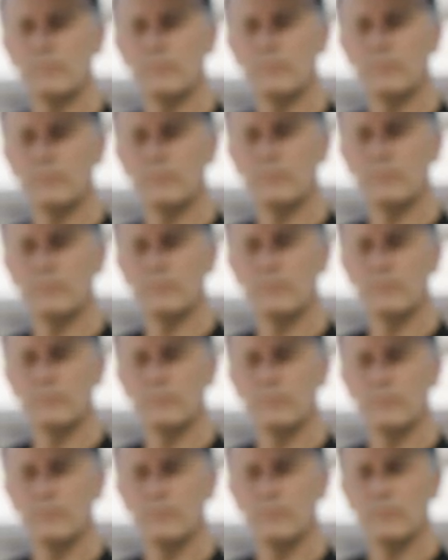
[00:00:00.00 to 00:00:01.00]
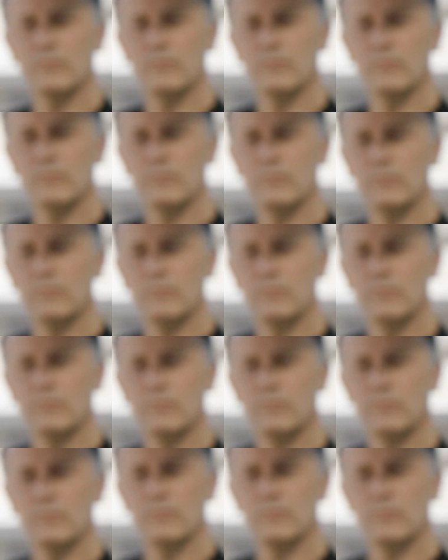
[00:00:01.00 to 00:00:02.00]

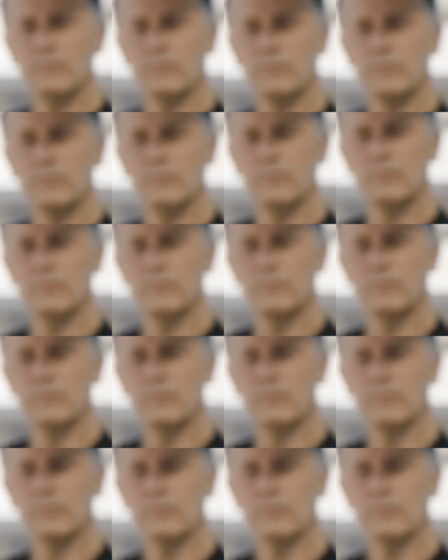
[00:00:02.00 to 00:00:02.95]
No words are spoken by the person on screen.